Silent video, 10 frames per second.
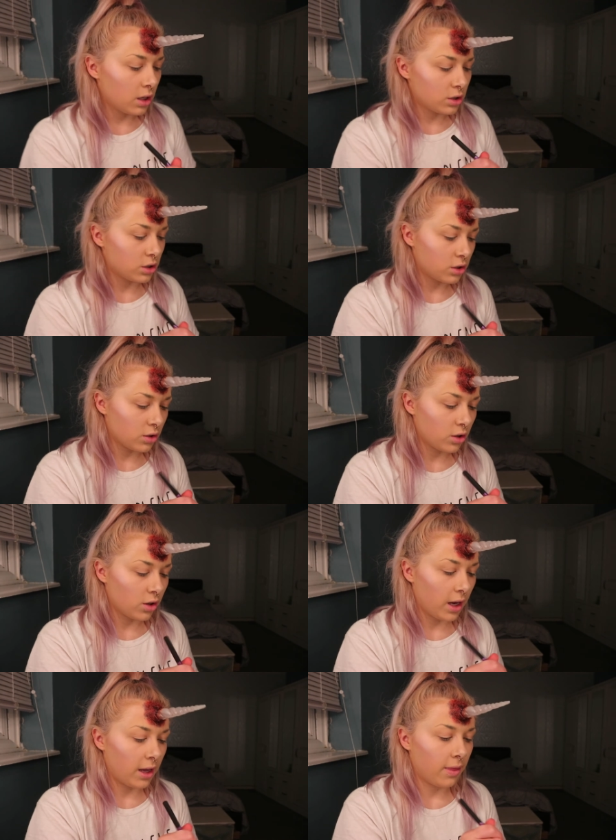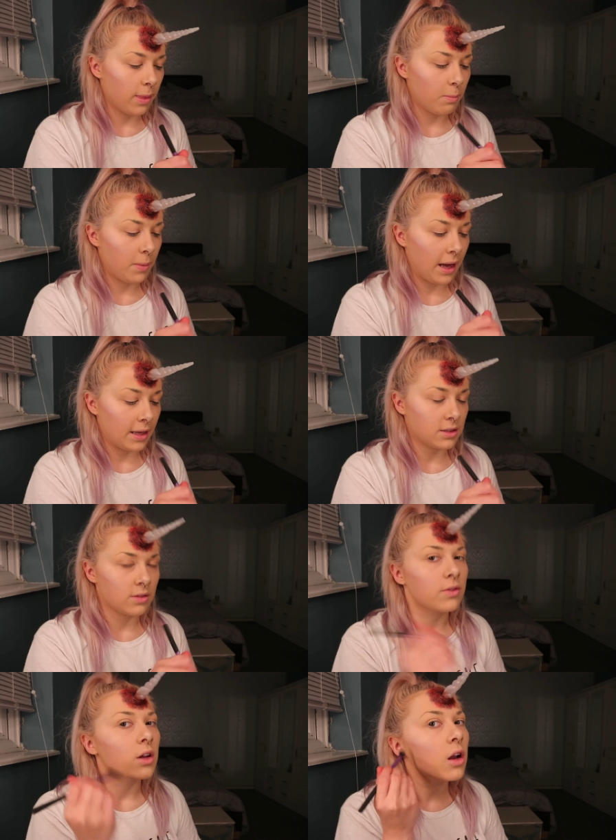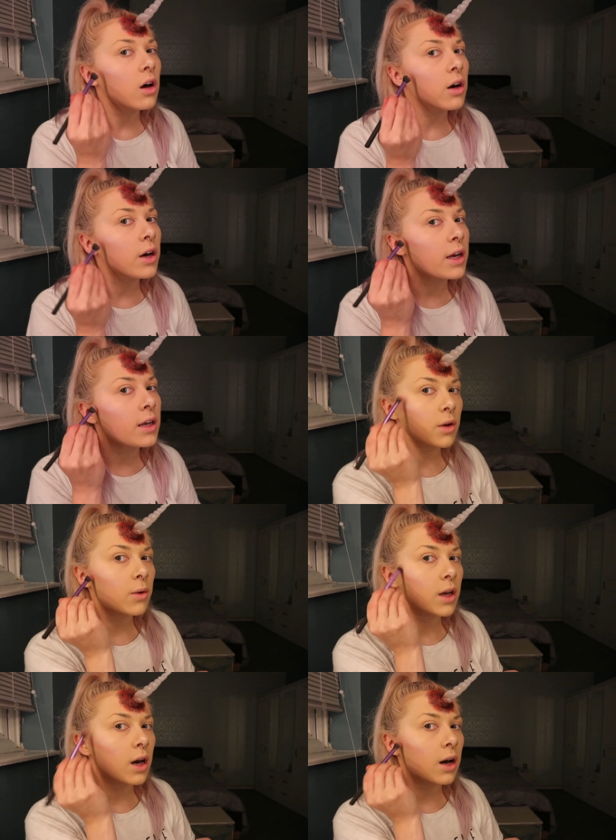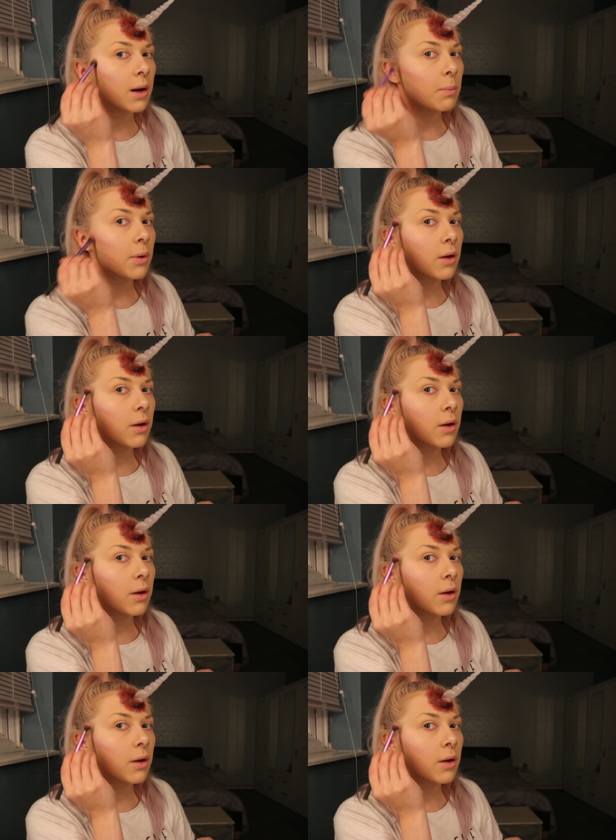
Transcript: just to create the base of the line, going up